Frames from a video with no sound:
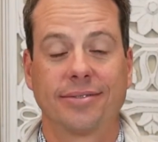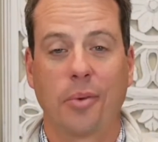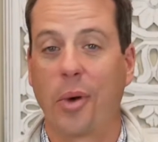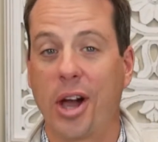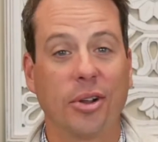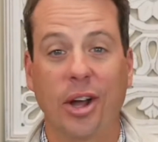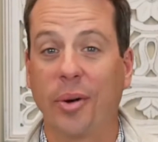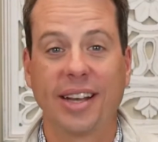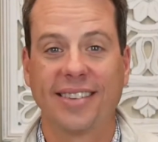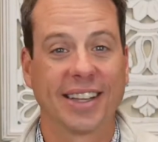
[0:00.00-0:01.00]
We all know
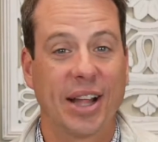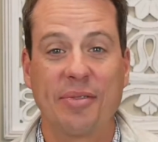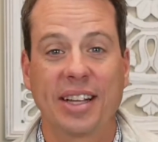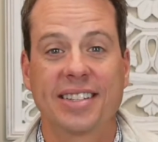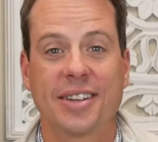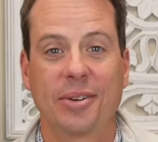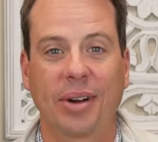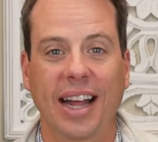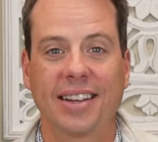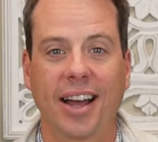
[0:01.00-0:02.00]
it and love it,
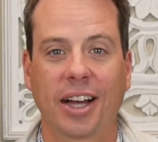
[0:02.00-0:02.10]
right?